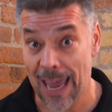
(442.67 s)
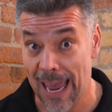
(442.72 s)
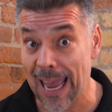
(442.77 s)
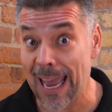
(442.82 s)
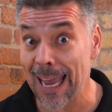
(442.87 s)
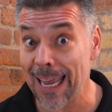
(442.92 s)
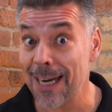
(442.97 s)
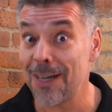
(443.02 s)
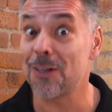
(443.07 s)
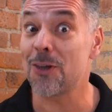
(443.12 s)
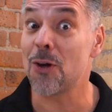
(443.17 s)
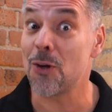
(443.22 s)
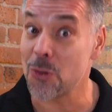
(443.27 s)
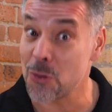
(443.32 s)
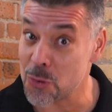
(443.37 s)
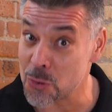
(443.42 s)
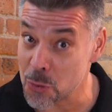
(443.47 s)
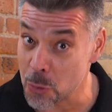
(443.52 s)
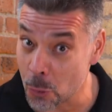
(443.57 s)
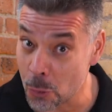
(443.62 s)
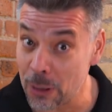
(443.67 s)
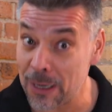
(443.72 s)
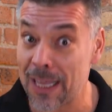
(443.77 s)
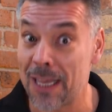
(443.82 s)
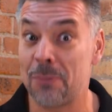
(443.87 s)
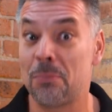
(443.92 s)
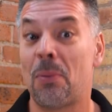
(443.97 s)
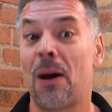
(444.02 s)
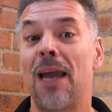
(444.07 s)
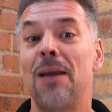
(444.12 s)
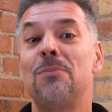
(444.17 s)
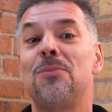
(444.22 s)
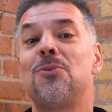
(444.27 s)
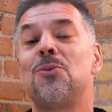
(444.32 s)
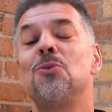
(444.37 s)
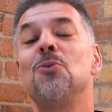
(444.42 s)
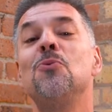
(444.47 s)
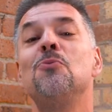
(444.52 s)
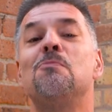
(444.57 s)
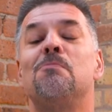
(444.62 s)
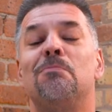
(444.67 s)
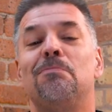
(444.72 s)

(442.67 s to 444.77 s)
and your lead pipe too.